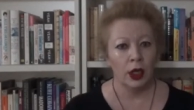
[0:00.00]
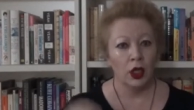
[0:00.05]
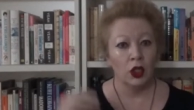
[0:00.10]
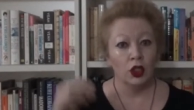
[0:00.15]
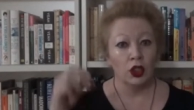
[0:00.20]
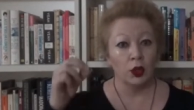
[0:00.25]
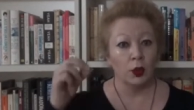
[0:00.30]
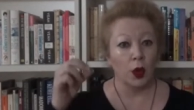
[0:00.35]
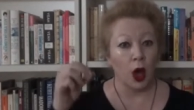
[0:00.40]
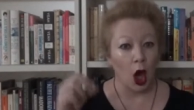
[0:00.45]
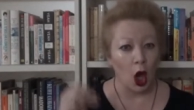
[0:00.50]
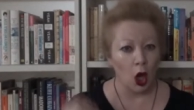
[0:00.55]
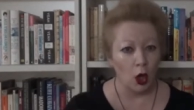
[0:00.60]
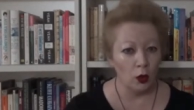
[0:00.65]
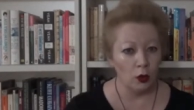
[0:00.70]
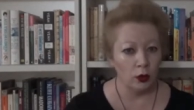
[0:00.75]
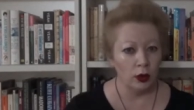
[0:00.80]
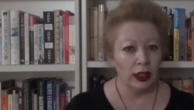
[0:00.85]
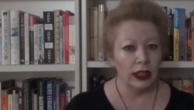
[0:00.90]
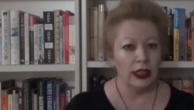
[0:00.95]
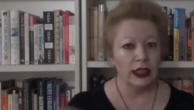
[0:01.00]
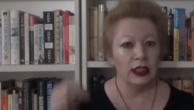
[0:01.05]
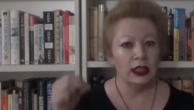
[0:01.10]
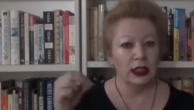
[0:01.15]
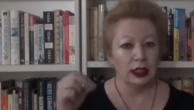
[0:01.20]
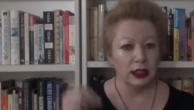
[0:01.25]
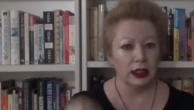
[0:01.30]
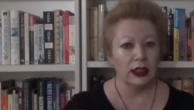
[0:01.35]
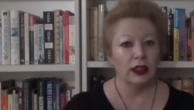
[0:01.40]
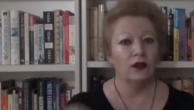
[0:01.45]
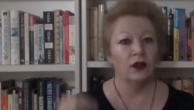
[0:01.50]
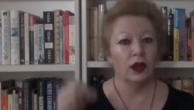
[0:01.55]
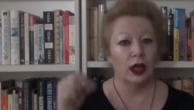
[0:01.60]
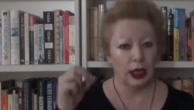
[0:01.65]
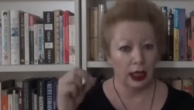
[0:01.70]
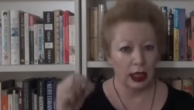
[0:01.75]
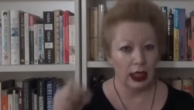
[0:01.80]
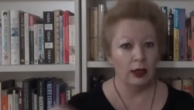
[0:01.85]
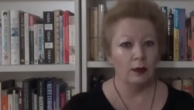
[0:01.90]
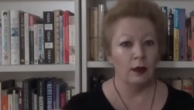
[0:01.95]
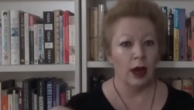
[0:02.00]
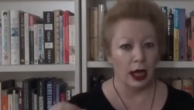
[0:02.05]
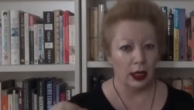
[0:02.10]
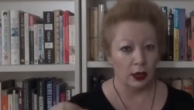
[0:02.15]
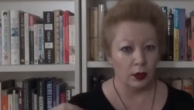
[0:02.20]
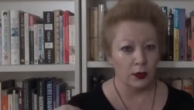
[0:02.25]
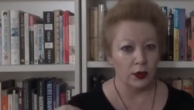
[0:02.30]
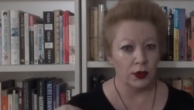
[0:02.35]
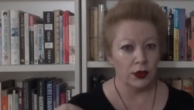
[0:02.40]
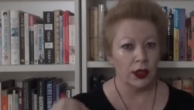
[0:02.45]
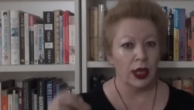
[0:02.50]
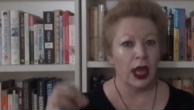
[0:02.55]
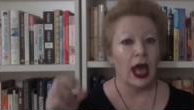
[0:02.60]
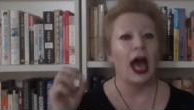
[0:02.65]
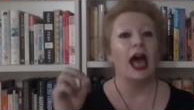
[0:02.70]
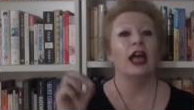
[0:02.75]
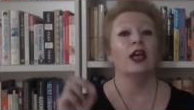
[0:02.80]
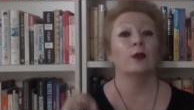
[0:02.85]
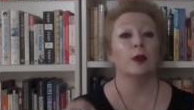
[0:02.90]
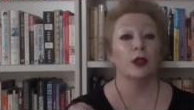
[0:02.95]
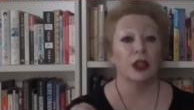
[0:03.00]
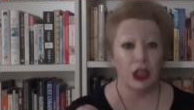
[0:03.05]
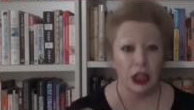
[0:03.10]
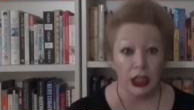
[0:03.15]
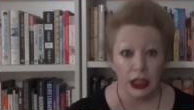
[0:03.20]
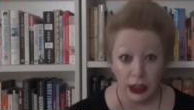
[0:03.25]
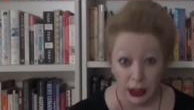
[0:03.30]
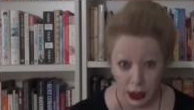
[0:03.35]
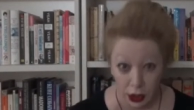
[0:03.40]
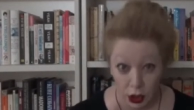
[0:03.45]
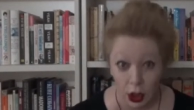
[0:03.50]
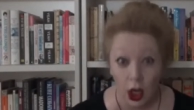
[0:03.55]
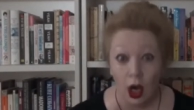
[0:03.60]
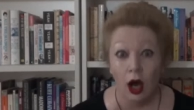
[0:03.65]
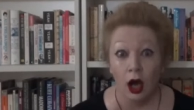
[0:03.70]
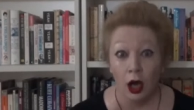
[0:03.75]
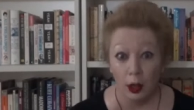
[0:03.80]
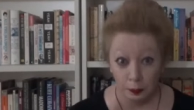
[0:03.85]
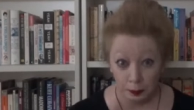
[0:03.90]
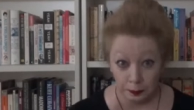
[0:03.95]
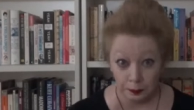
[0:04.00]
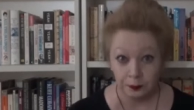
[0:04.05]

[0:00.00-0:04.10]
to only deliver emails at a particular time.